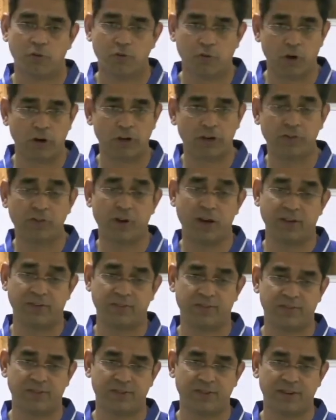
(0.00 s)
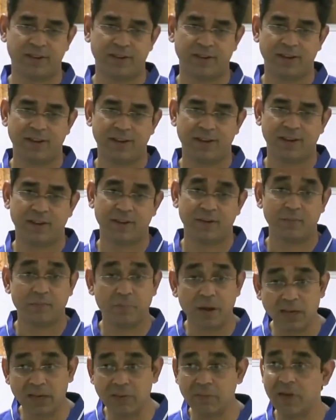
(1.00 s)
45.
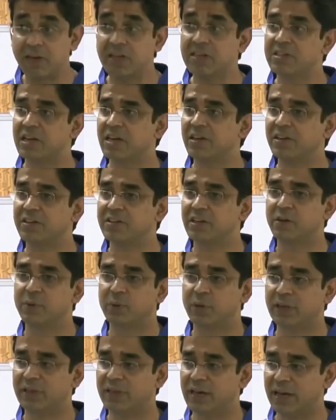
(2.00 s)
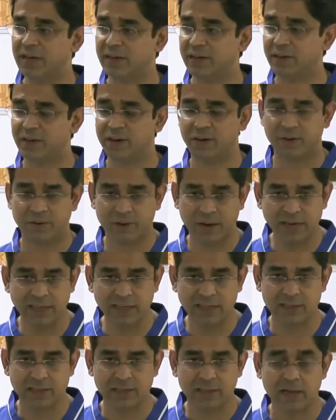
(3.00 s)
Many centers are doing that,
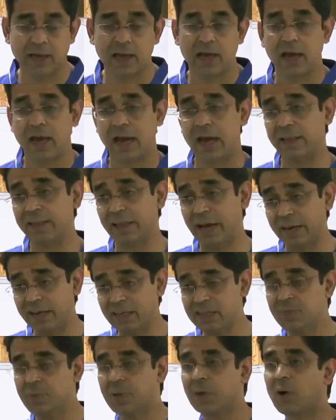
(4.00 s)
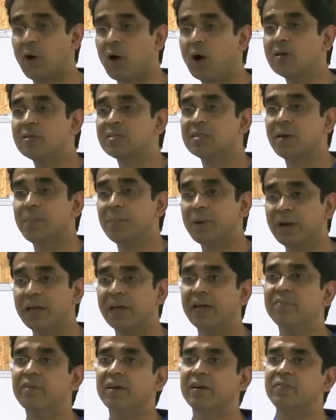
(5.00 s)
right? And that is because they
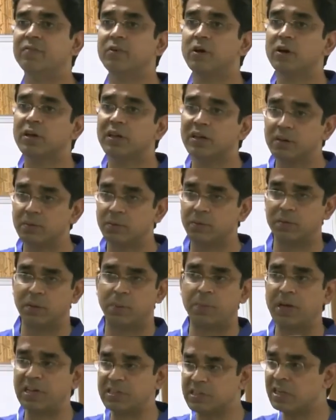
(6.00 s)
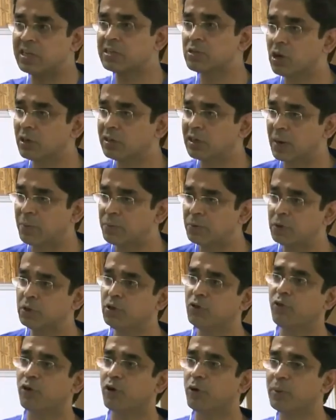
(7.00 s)
believe that if the patient has not come to
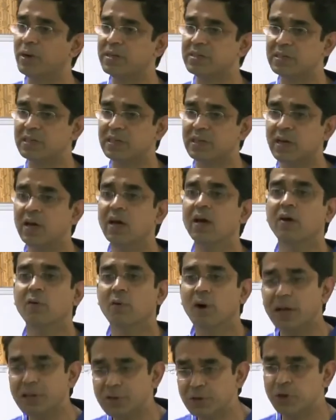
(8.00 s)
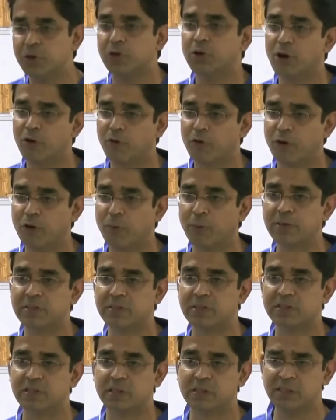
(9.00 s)
you for obesity, why should you offer
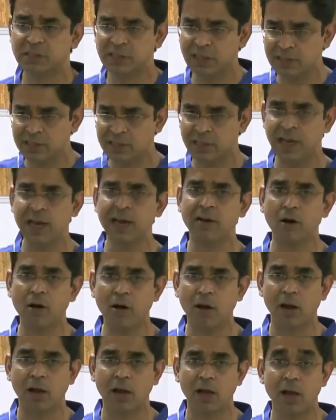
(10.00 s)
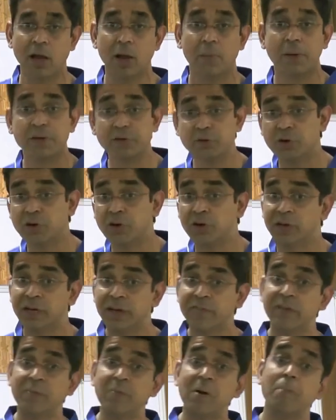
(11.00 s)
obesity surgery? It's their call. But you could
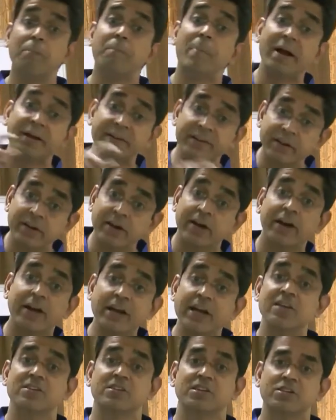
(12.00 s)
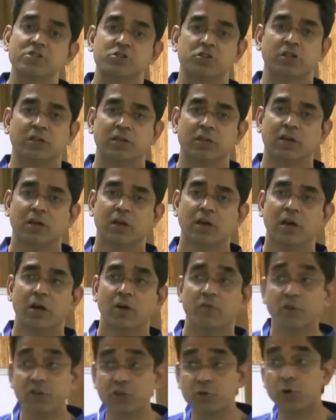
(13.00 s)
give them a better hernia surgery,
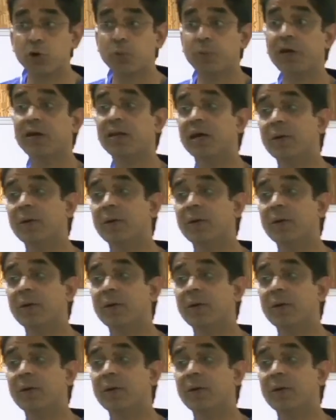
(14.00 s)
which would be